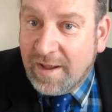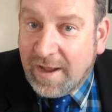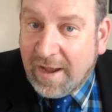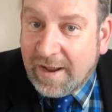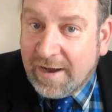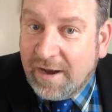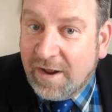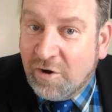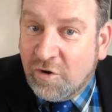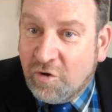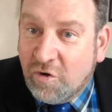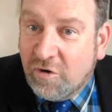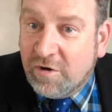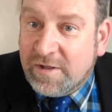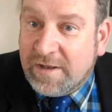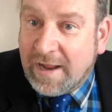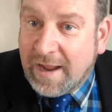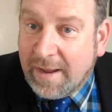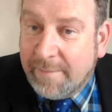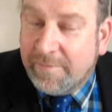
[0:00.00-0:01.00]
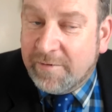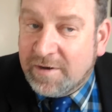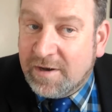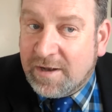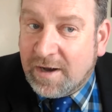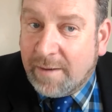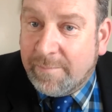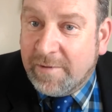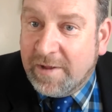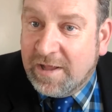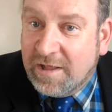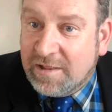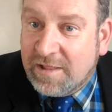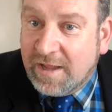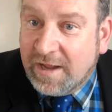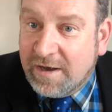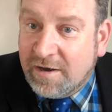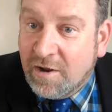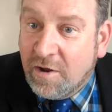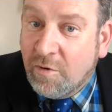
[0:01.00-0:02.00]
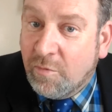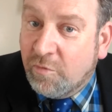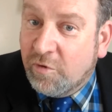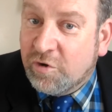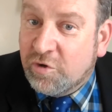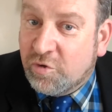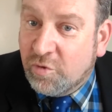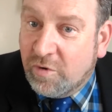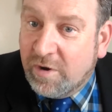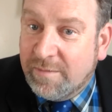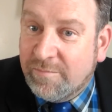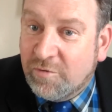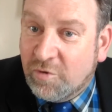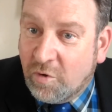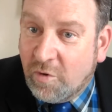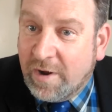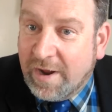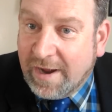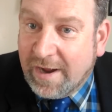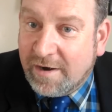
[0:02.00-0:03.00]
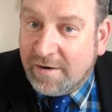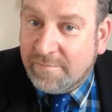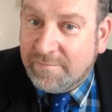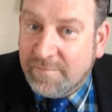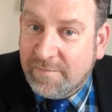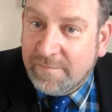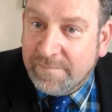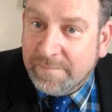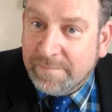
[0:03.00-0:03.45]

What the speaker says: and a good tap at the top of his head would do him no harm.